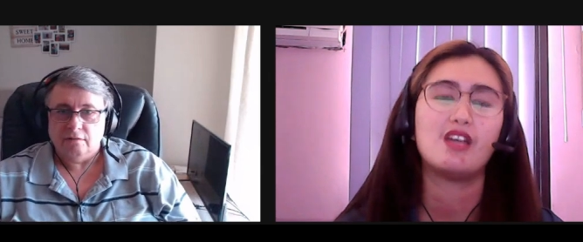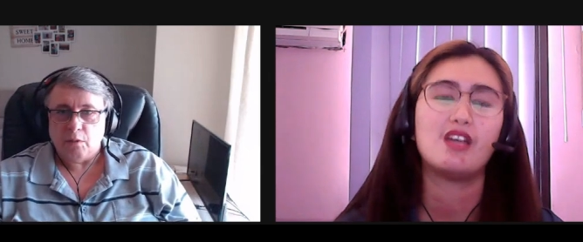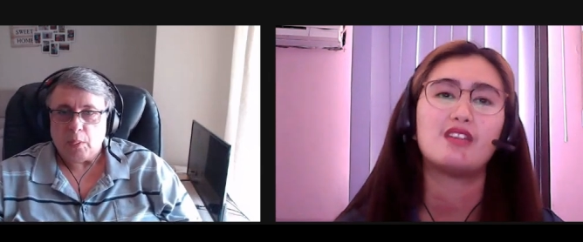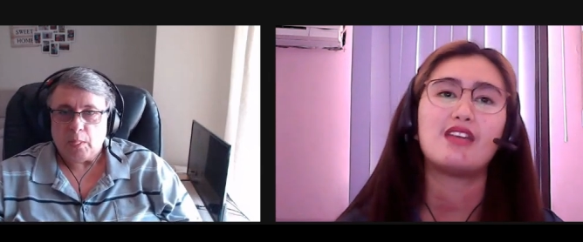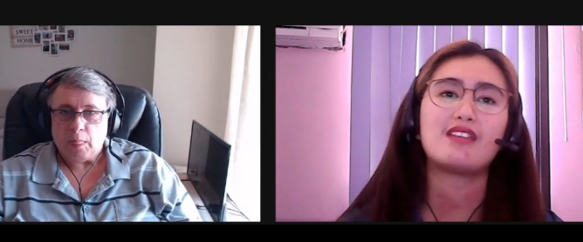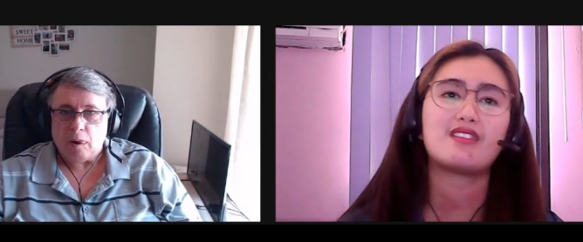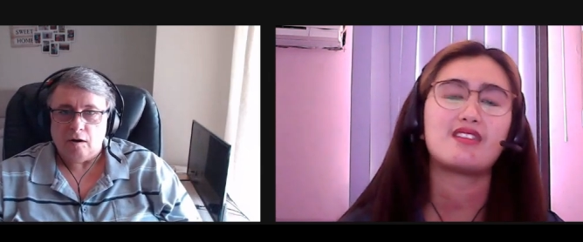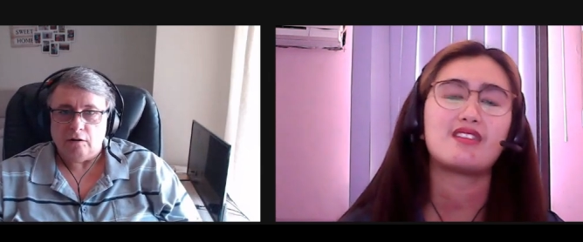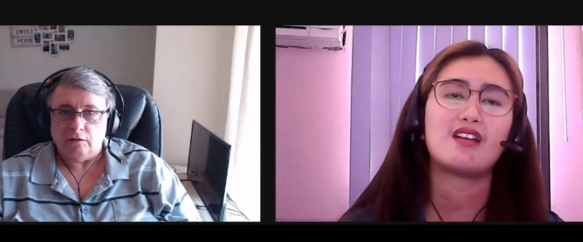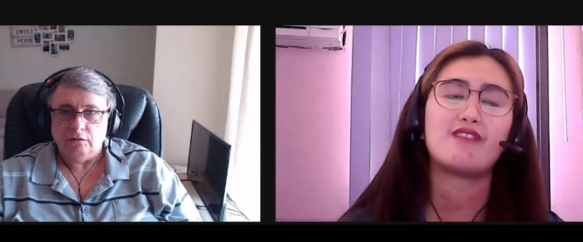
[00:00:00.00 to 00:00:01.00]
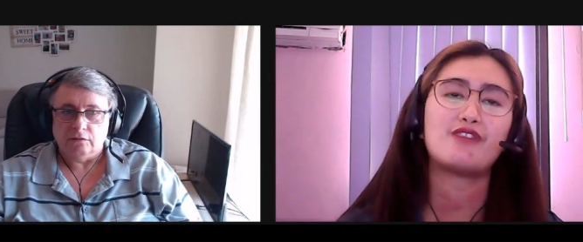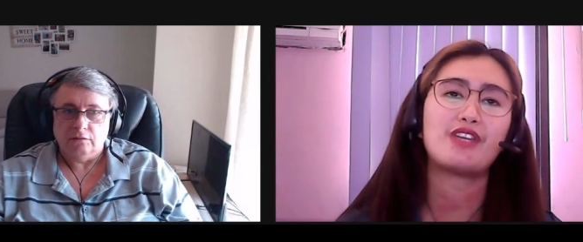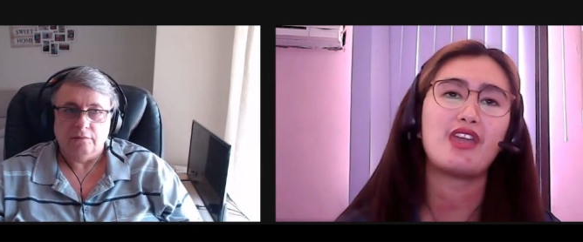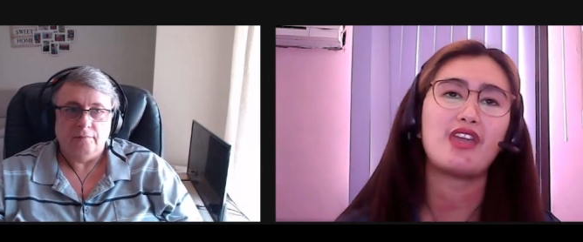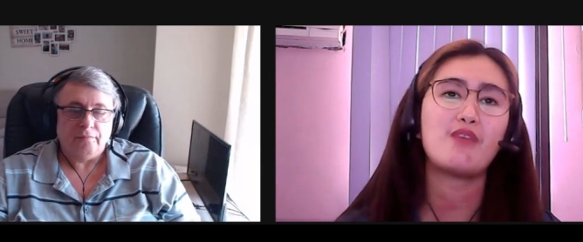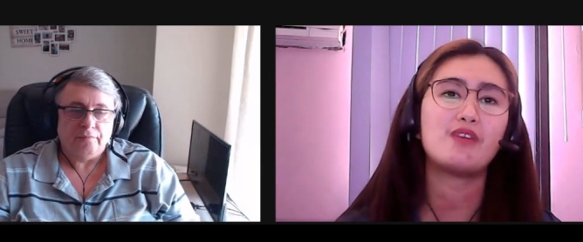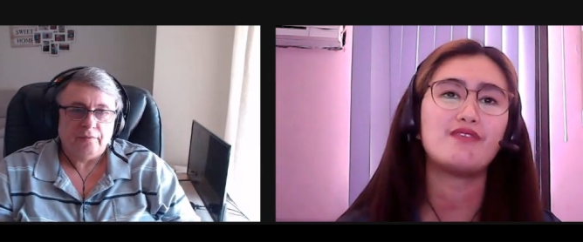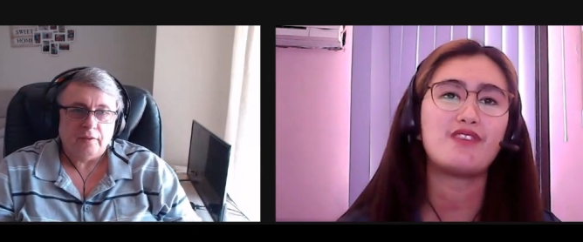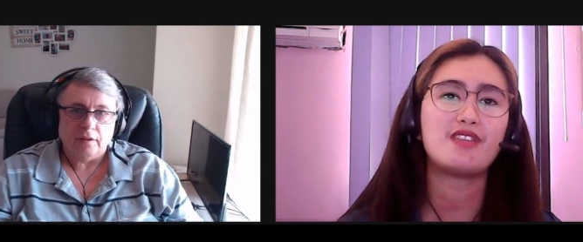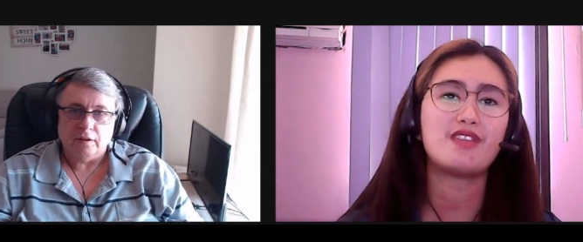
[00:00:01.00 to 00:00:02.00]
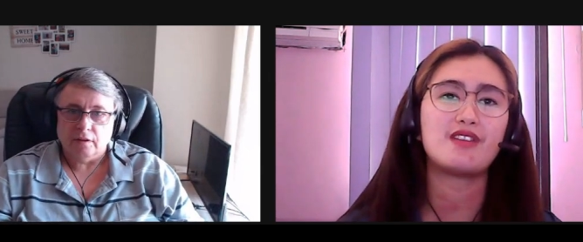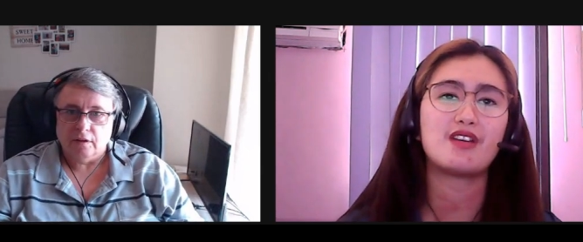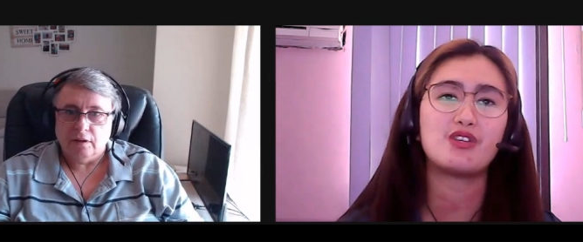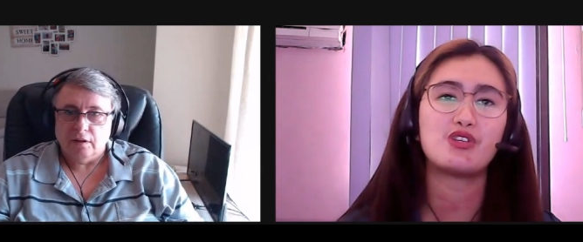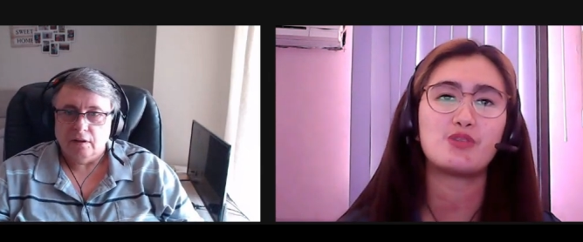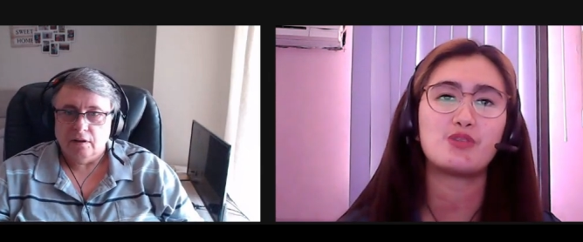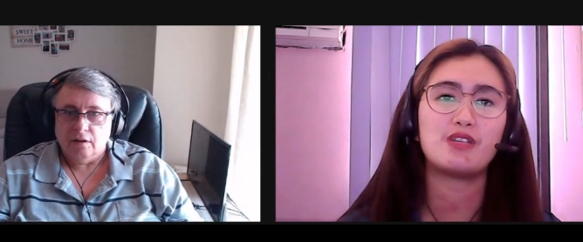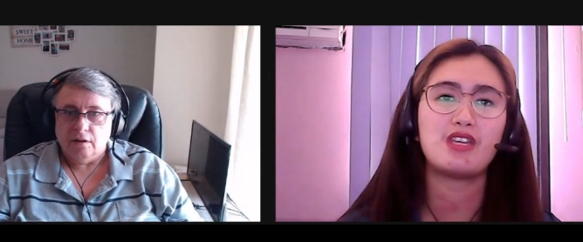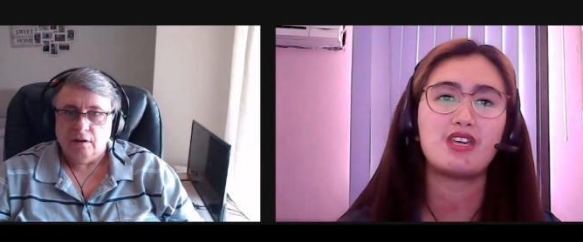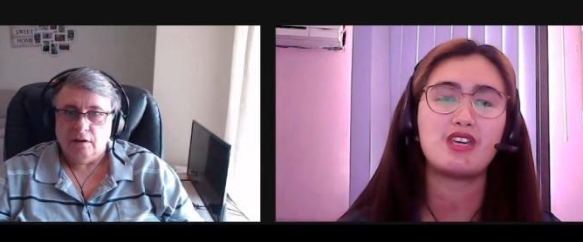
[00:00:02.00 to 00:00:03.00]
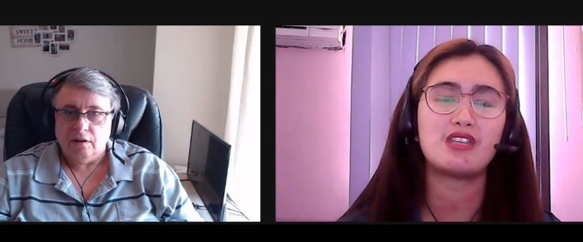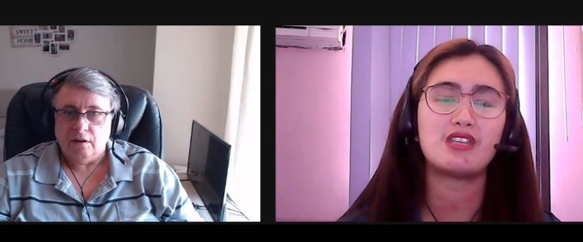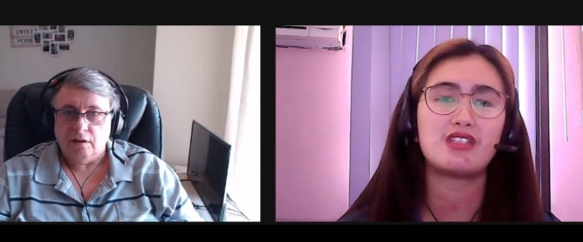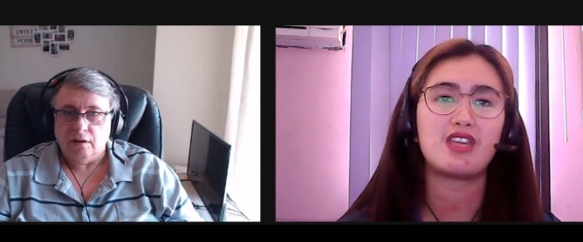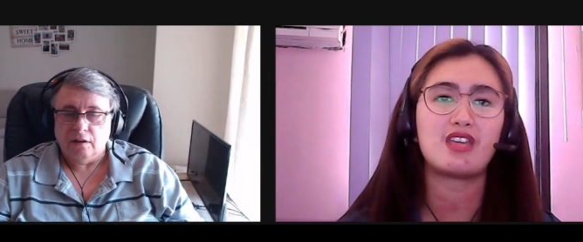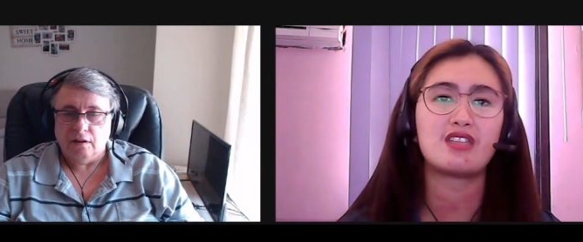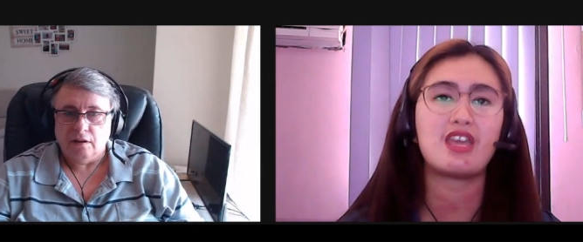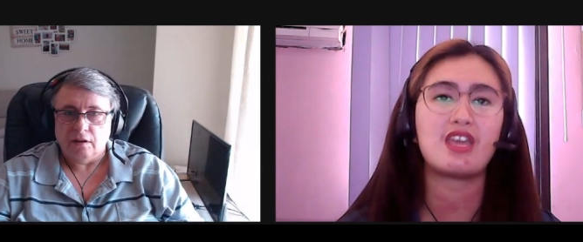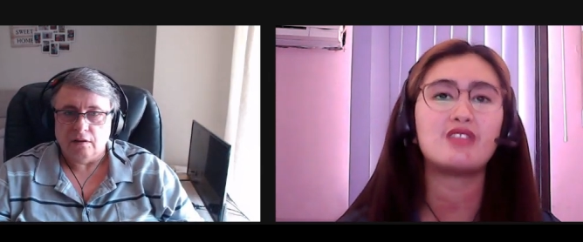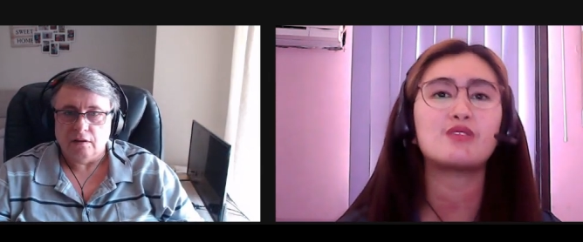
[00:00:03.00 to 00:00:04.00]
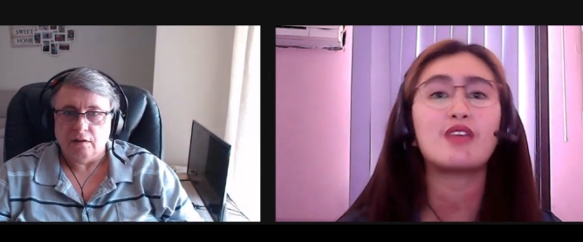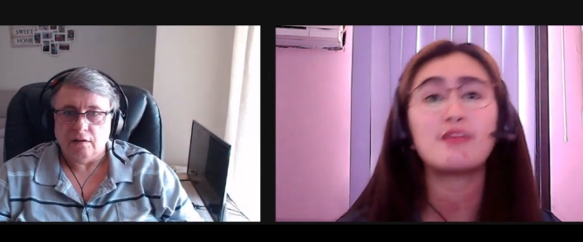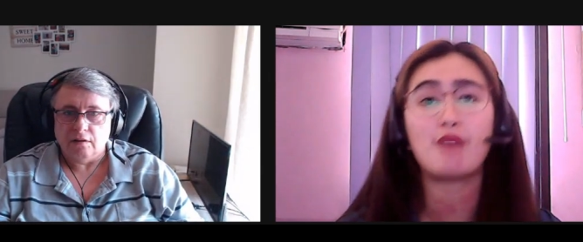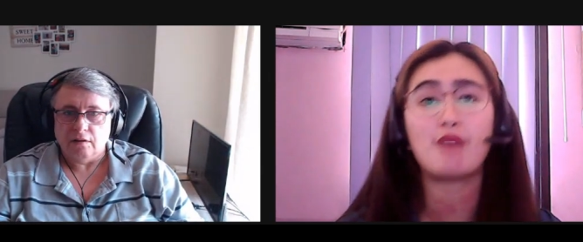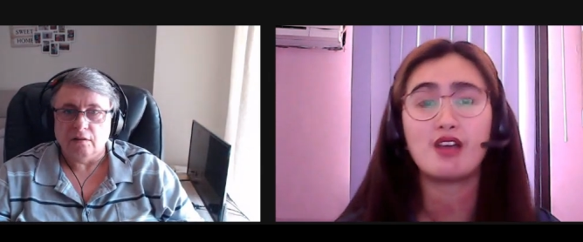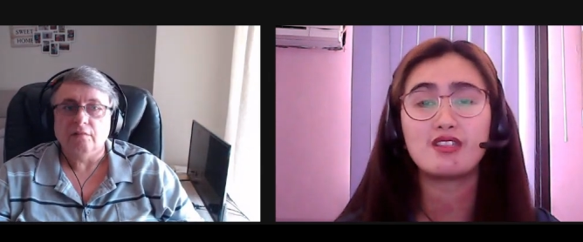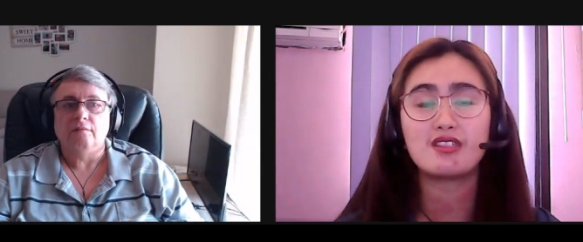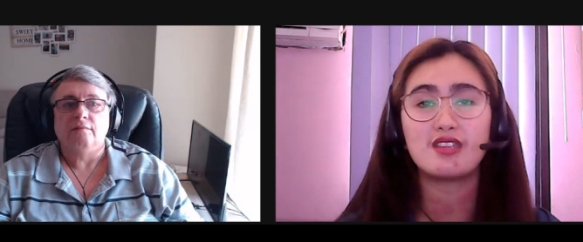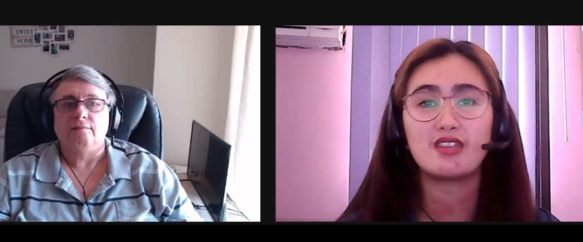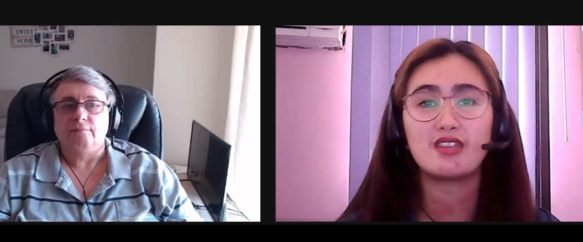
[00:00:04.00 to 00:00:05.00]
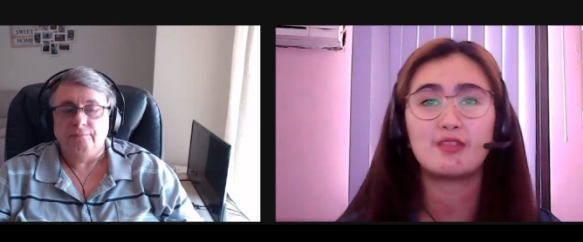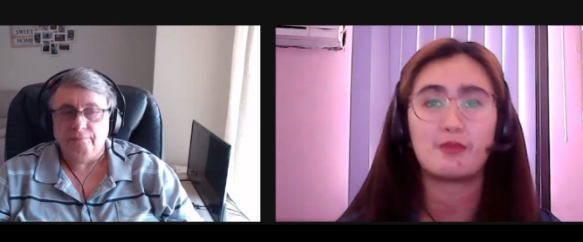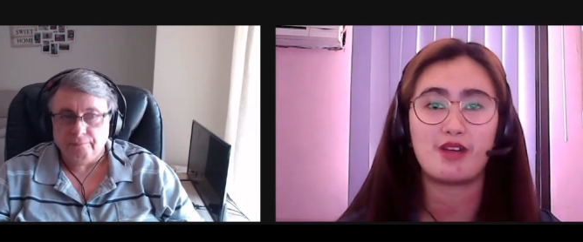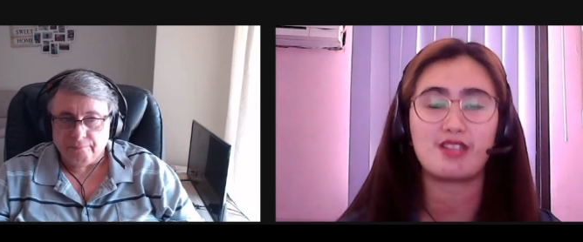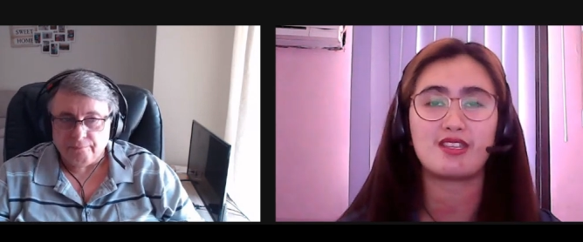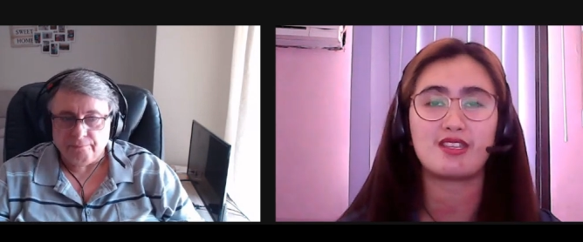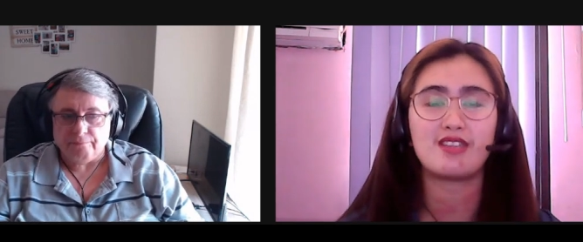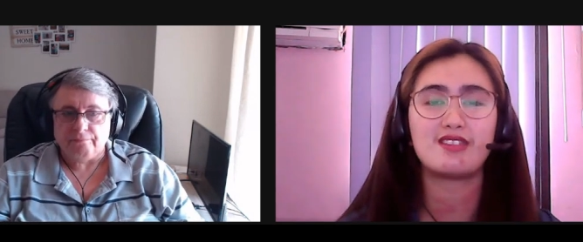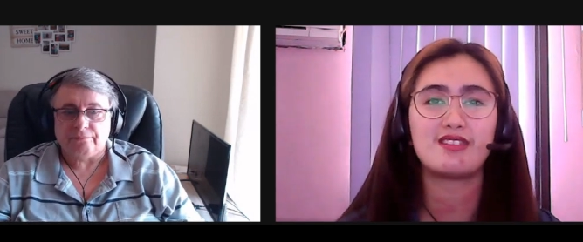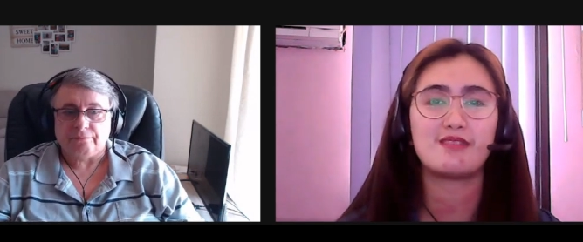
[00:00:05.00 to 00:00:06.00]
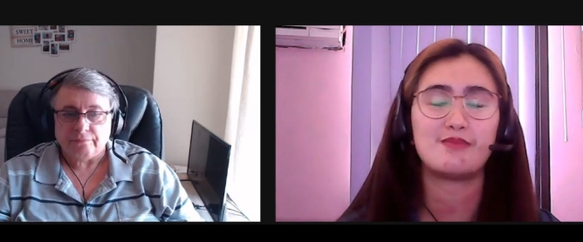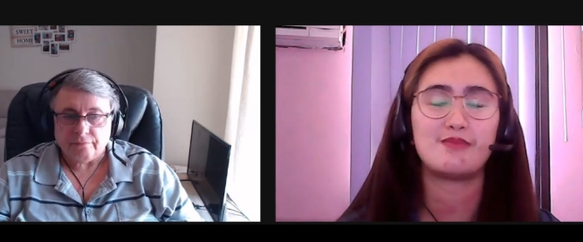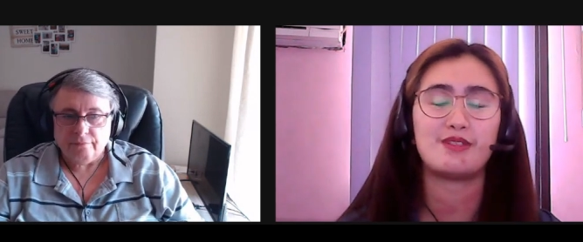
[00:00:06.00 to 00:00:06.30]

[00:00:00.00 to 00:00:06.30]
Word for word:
Speaker 1: That's for K-1 visa, usually it takes 8 to 10 months in the process. But